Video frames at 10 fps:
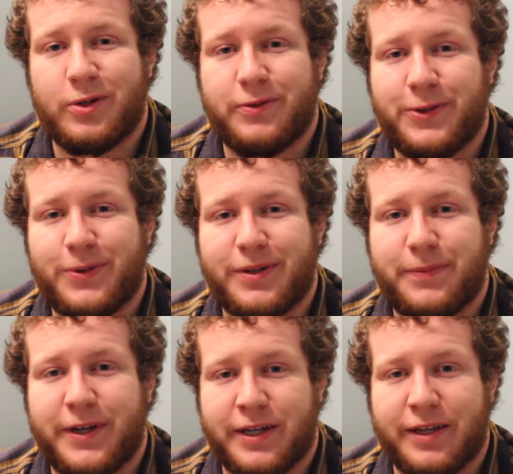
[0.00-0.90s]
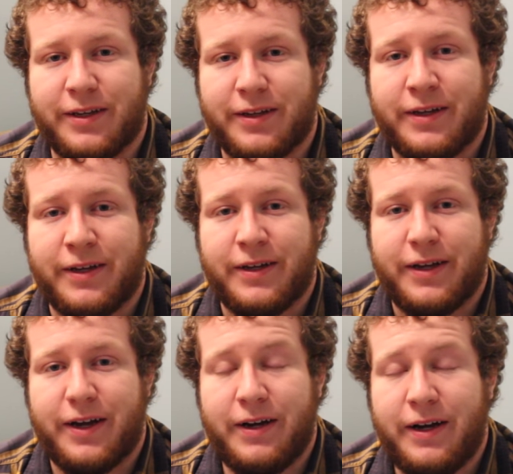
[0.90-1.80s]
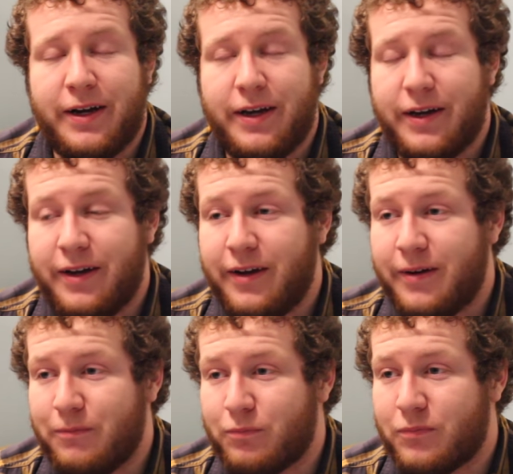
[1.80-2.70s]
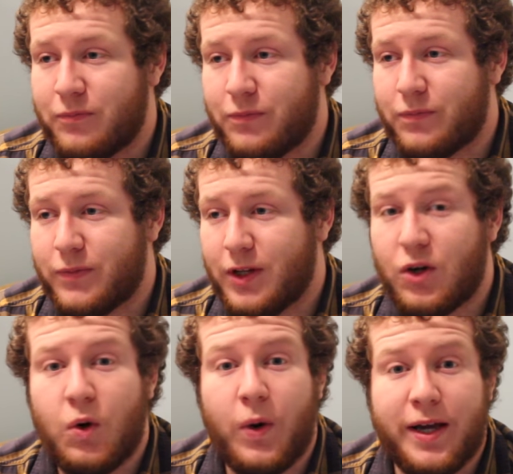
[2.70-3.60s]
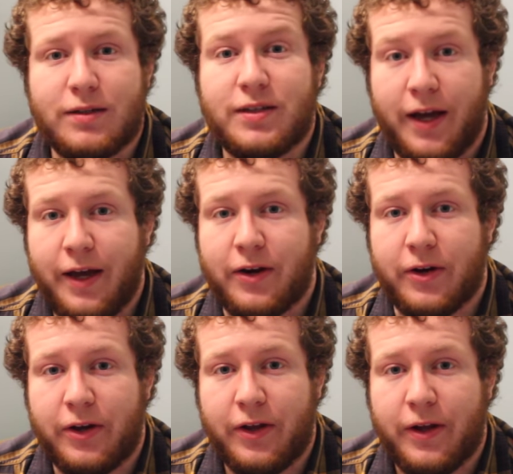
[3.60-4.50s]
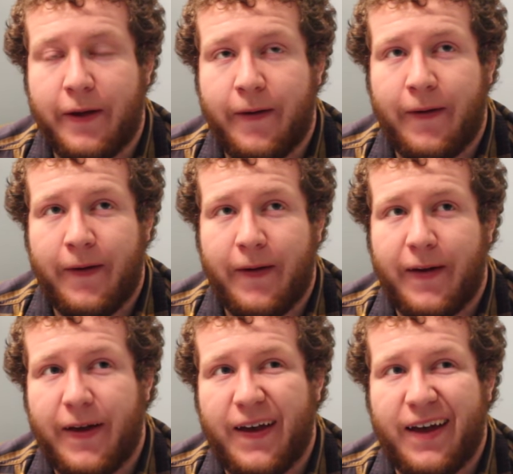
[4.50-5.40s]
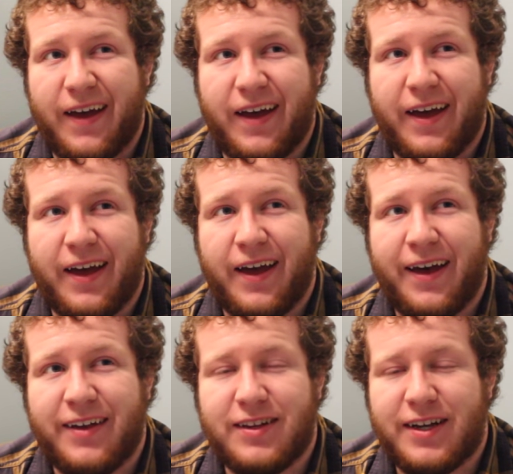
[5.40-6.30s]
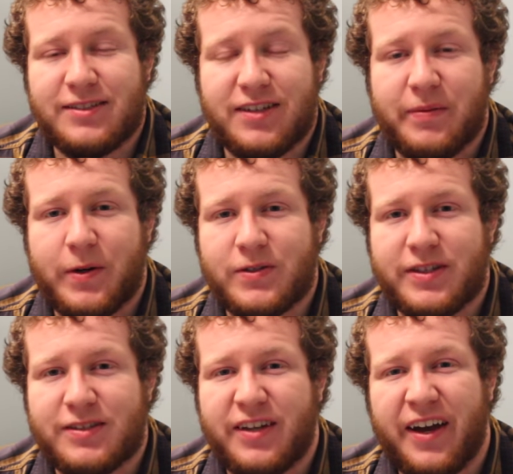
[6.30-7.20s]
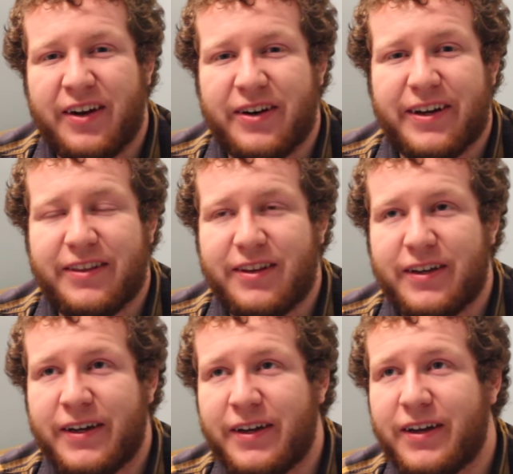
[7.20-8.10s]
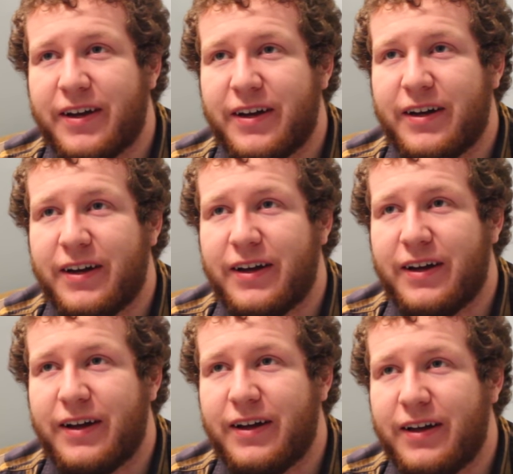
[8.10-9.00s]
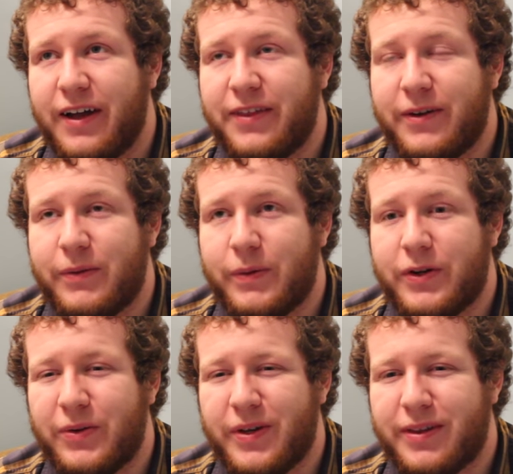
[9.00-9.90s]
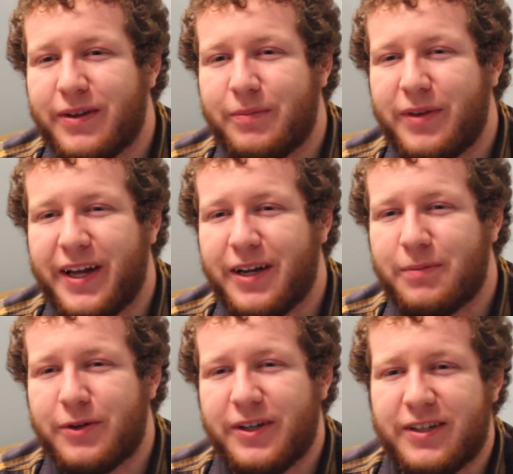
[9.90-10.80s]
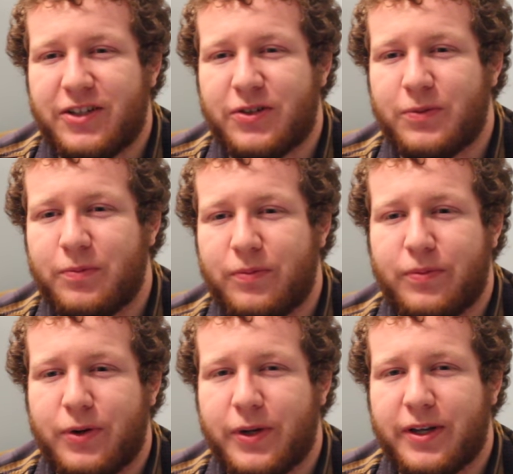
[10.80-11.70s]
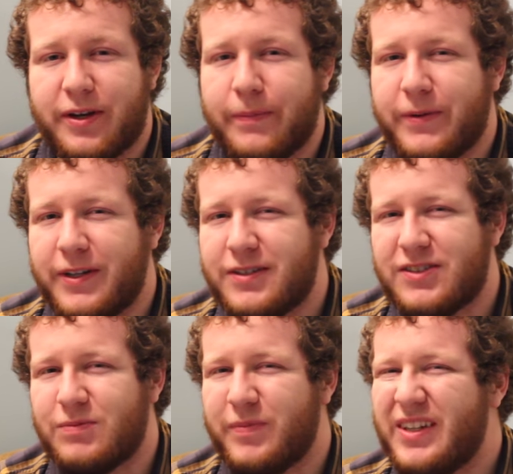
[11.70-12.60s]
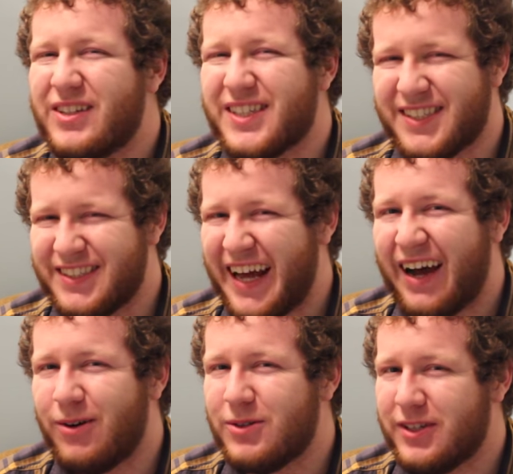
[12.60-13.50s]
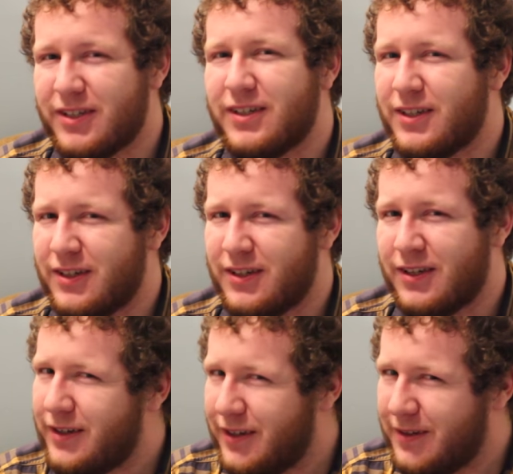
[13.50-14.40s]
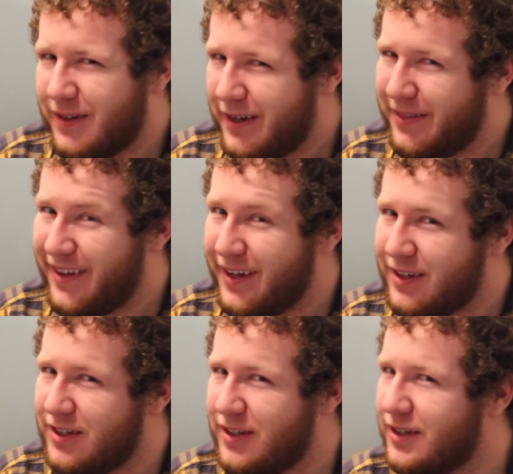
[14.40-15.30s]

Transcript: Review Winnipeg. I am quite tired, and last time I was this tired, I think I, I think we were doing the Blackbridge Brewing Company's Milk Stout, I think.